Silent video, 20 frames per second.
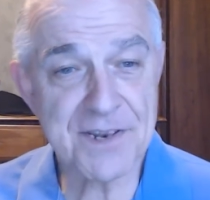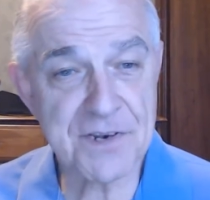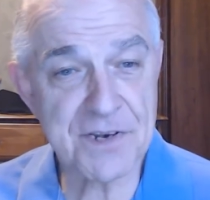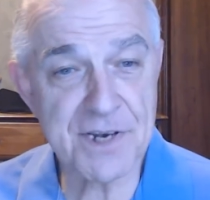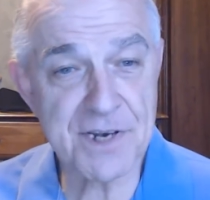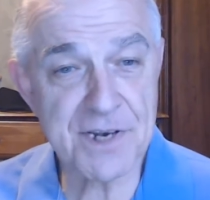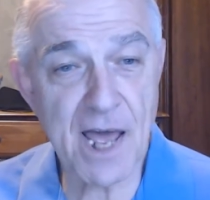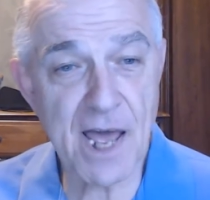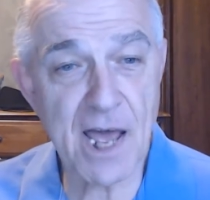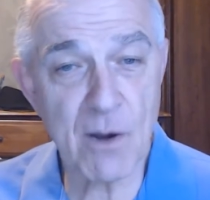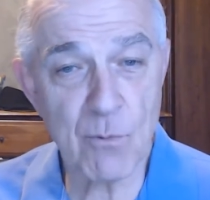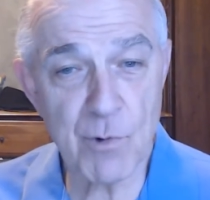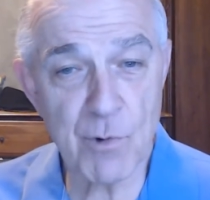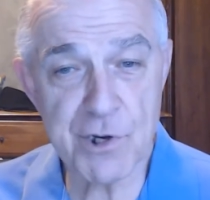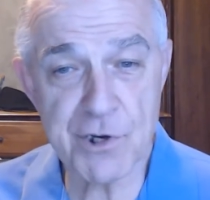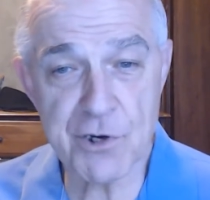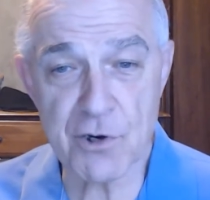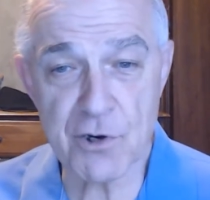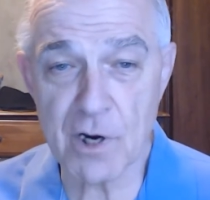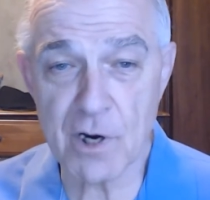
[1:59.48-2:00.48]
not
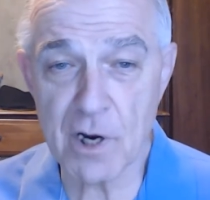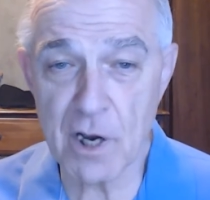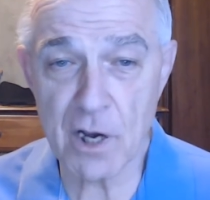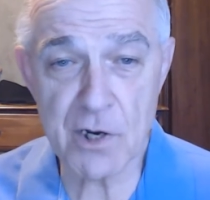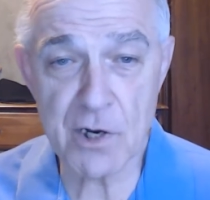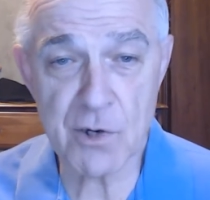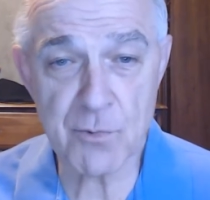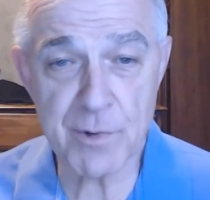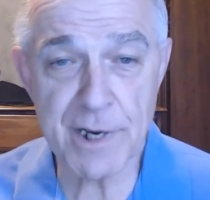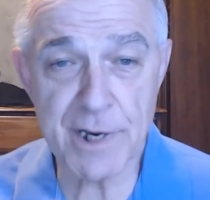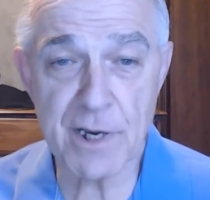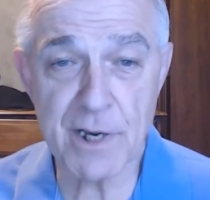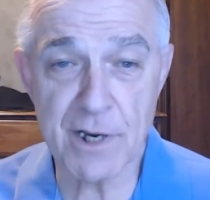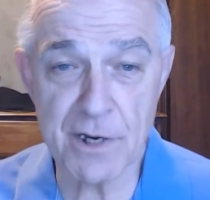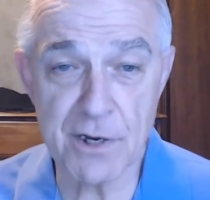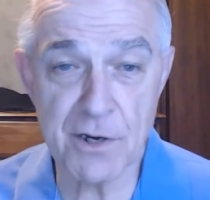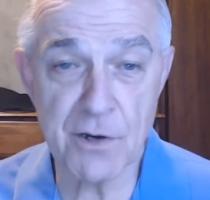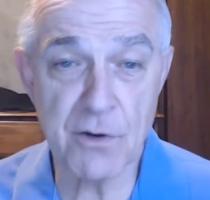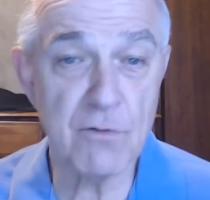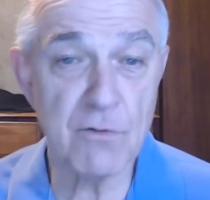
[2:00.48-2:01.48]
what your country
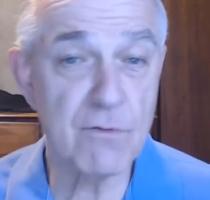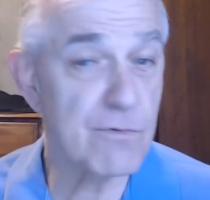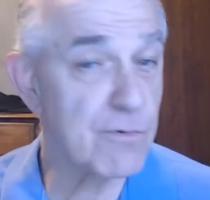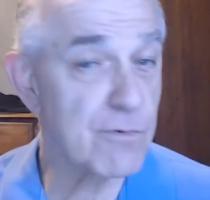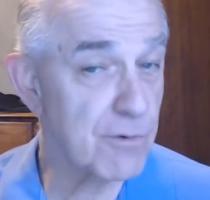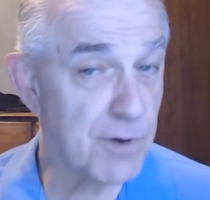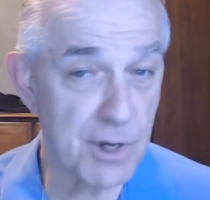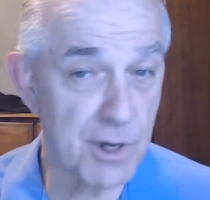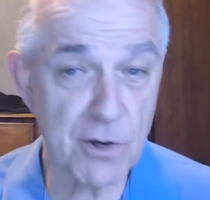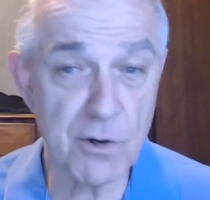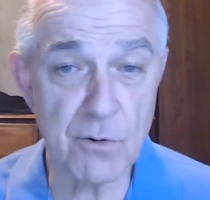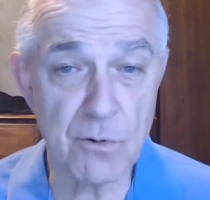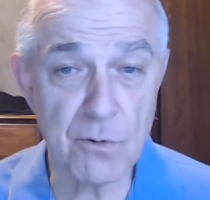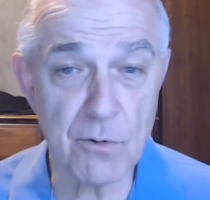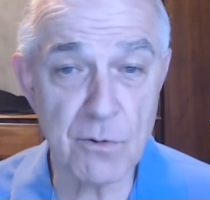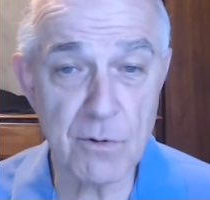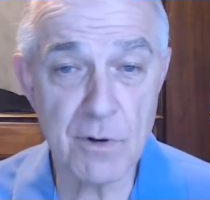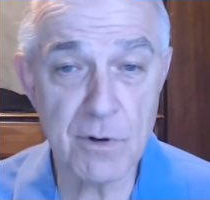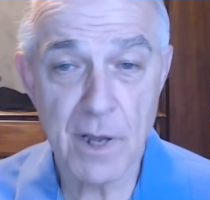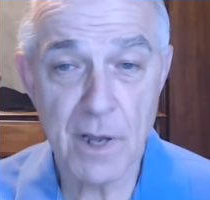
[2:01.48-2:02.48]
can do for you,